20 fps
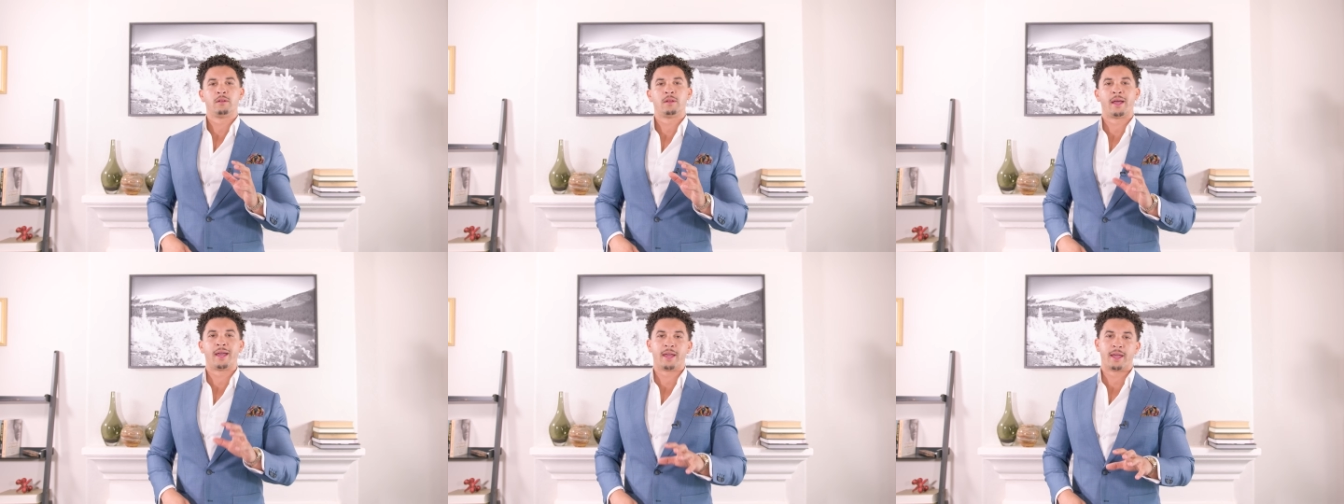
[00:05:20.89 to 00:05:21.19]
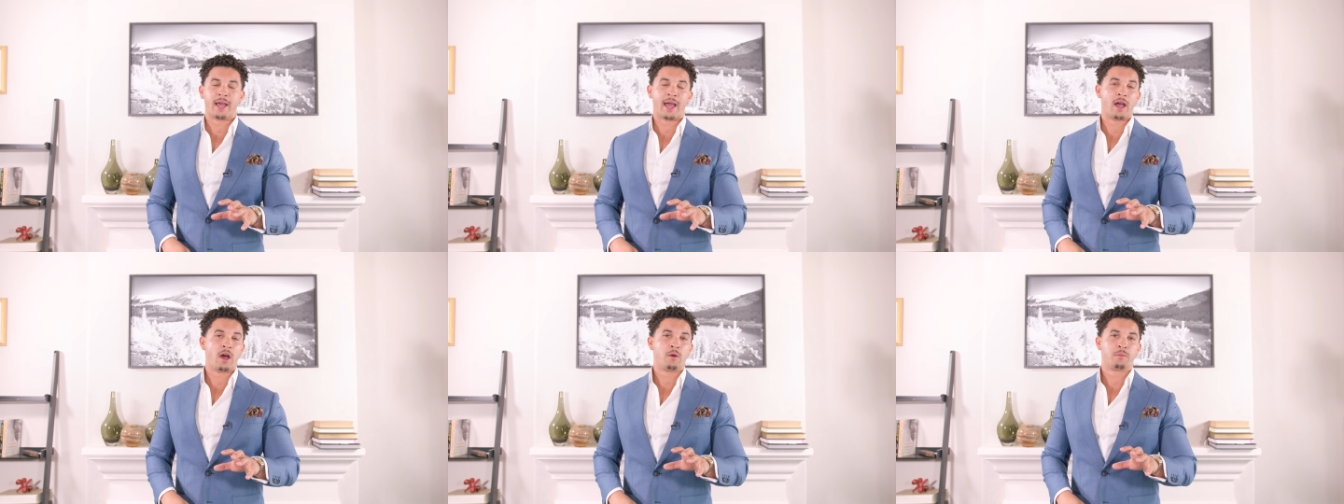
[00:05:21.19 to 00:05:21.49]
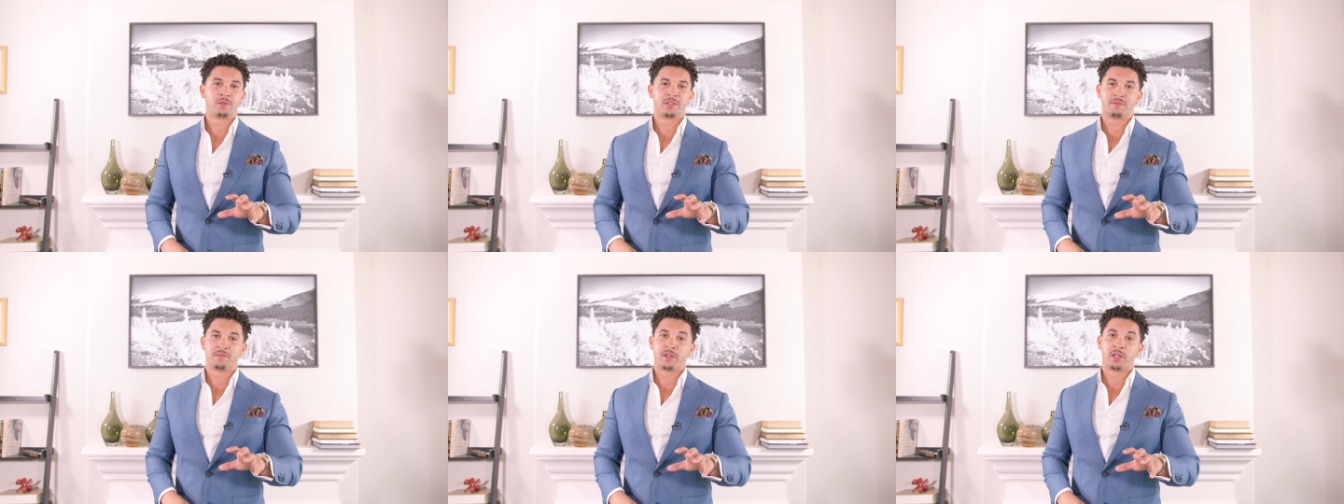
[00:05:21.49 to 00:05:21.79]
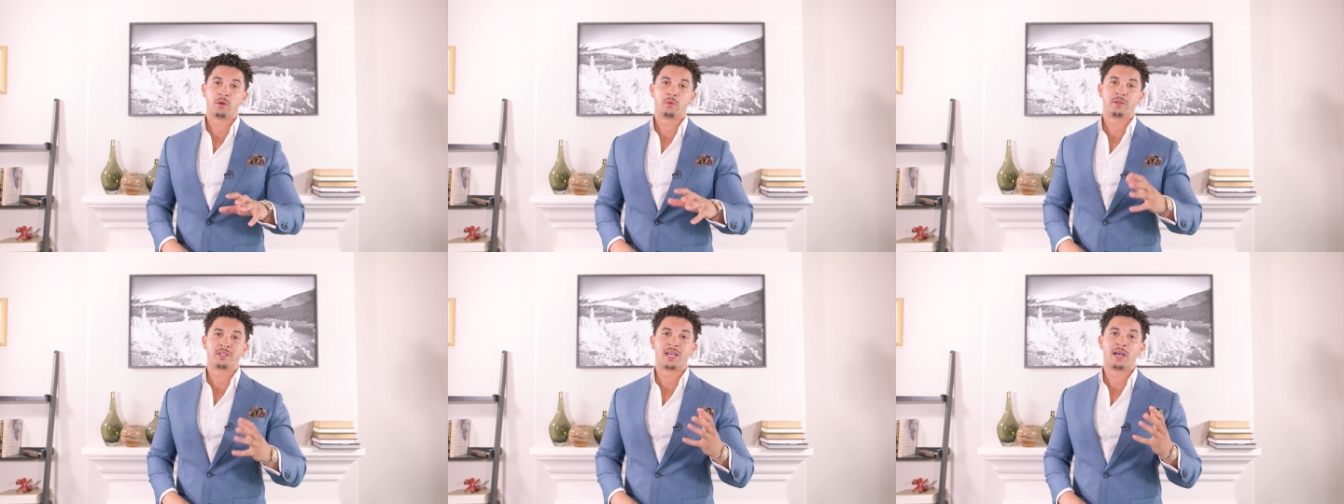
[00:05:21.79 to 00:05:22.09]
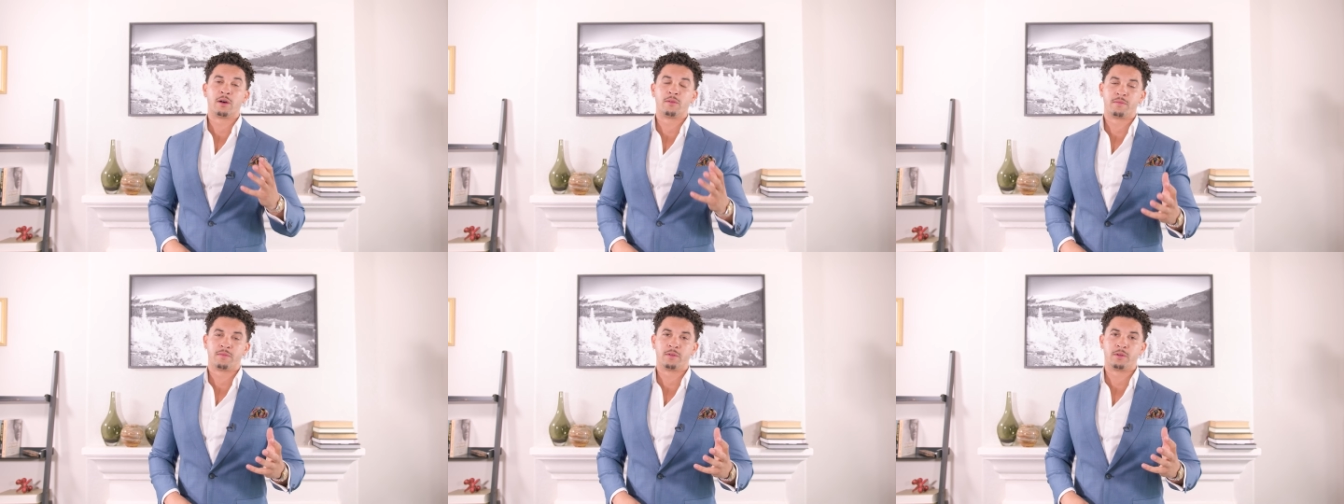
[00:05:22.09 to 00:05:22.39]
Hey, I hope this video was
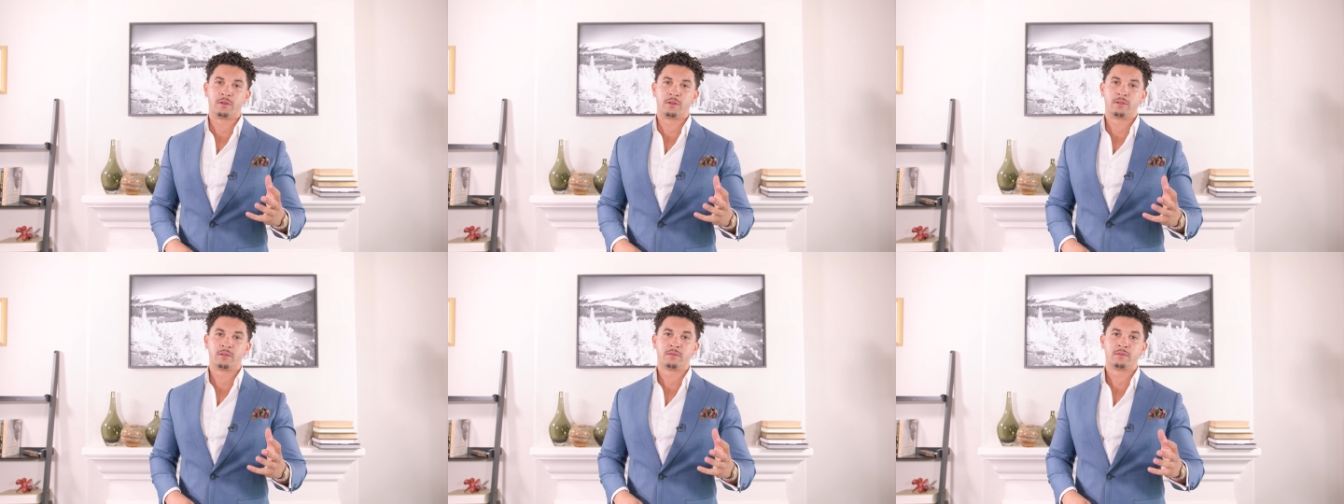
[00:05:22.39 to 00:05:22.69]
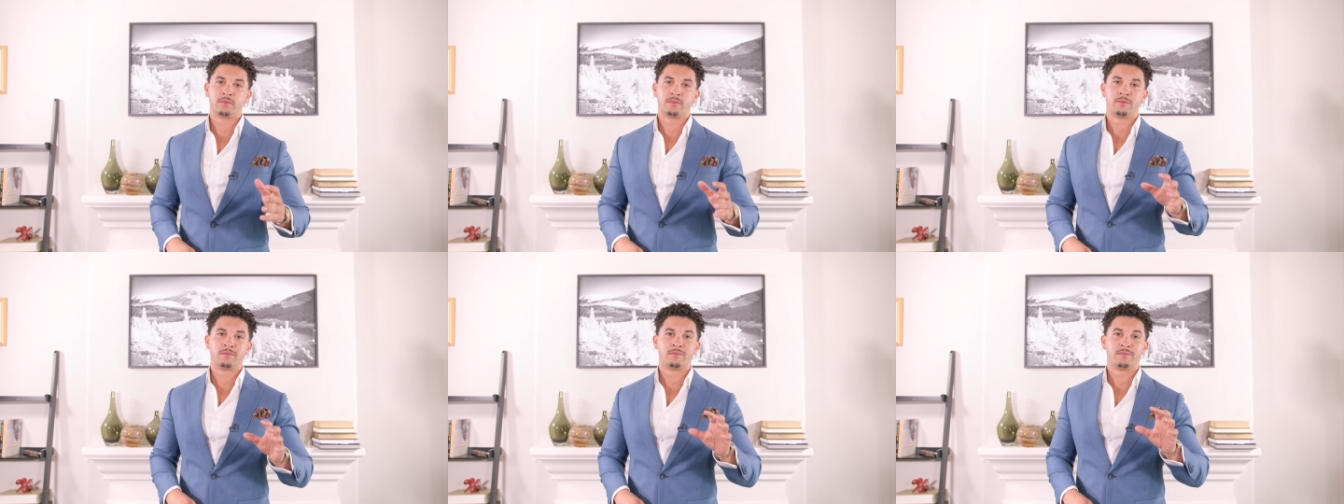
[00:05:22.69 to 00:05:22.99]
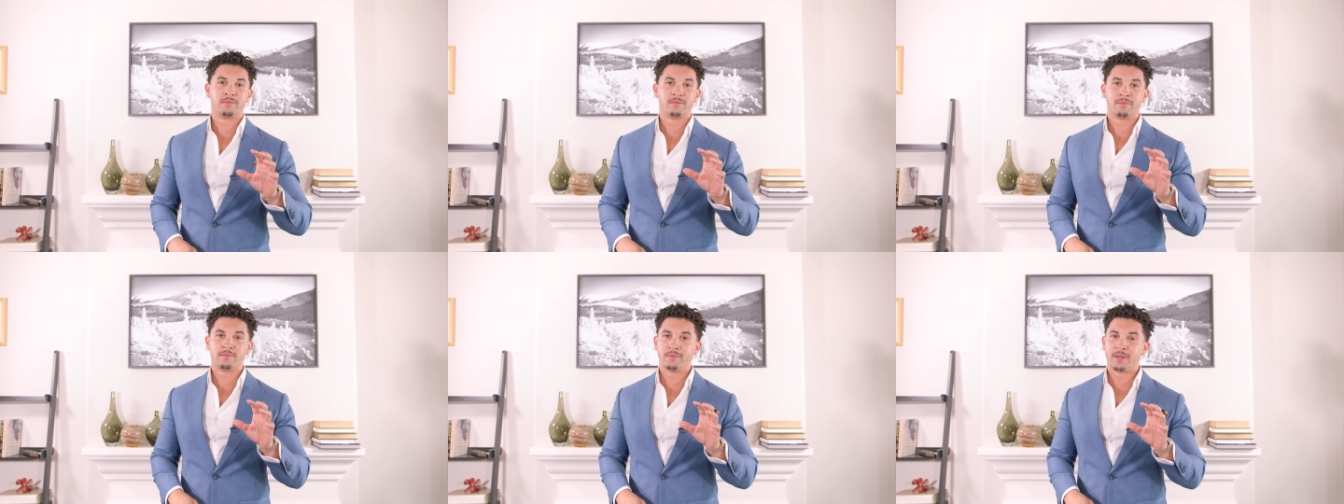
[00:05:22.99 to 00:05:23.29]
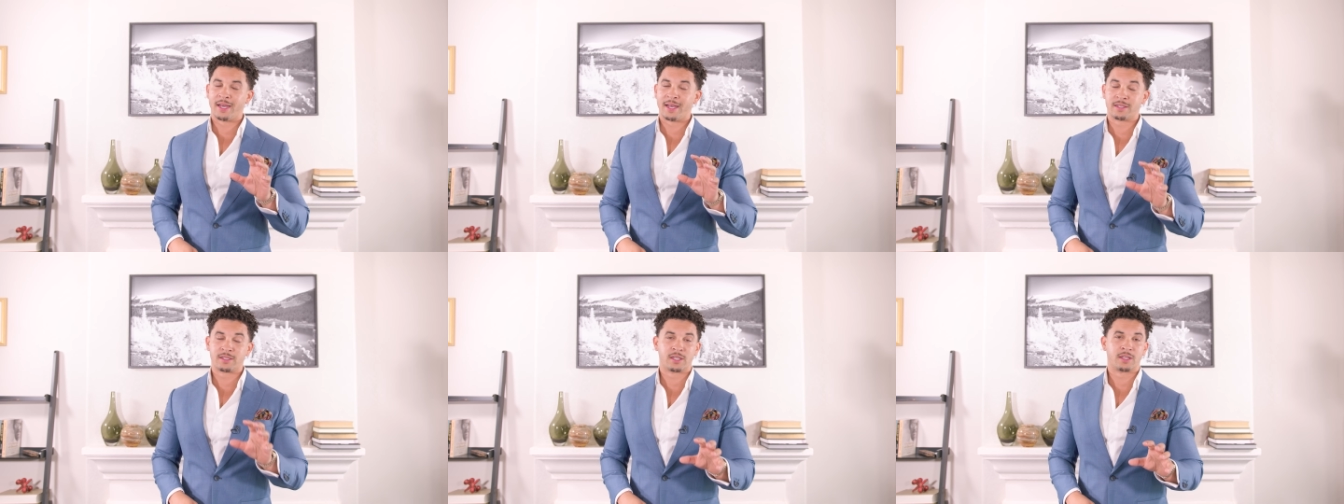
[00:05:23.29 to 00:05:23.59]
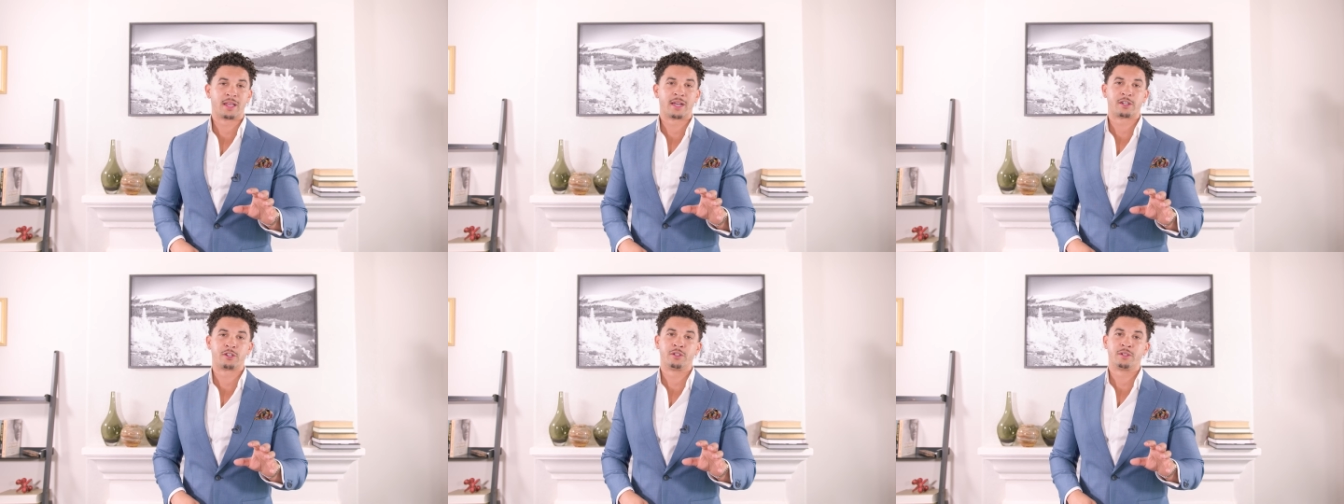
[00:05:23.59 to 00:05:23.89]
helpful. It's
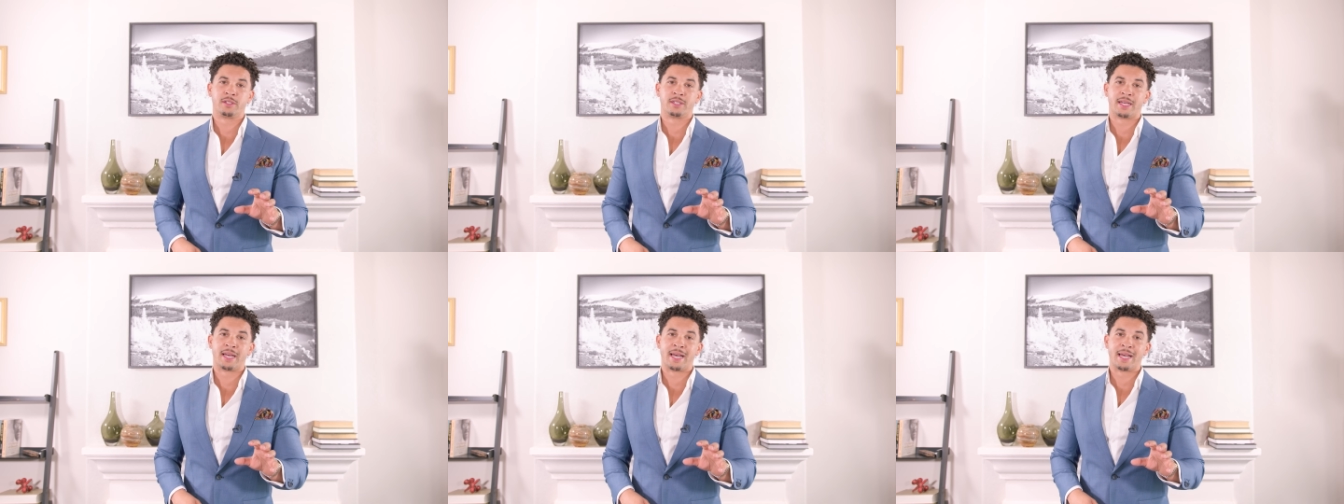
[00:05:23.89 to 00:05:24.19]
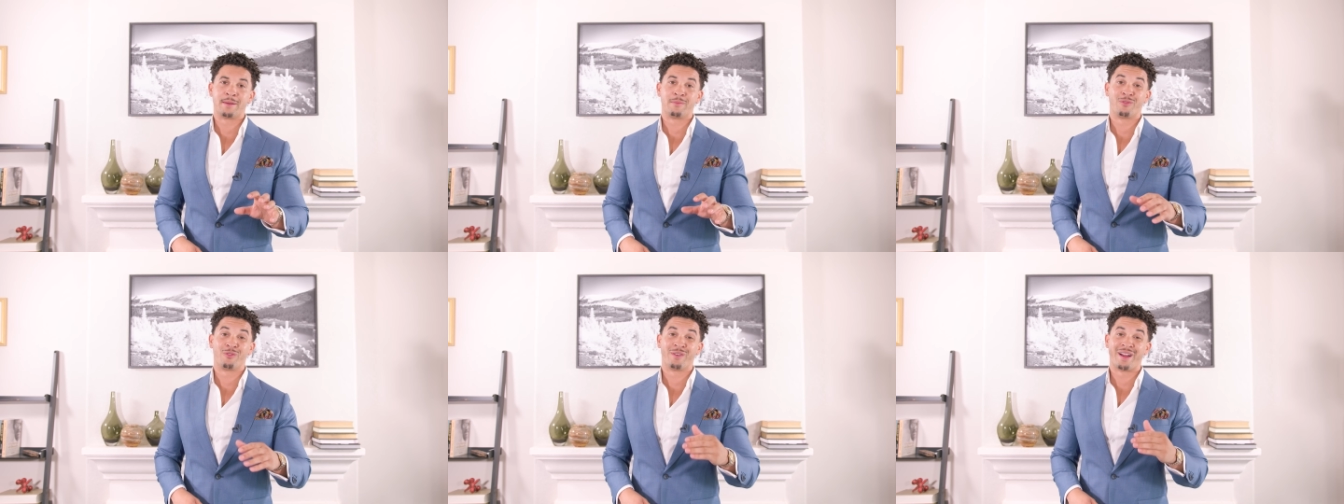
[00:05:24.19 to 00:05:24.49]
election time.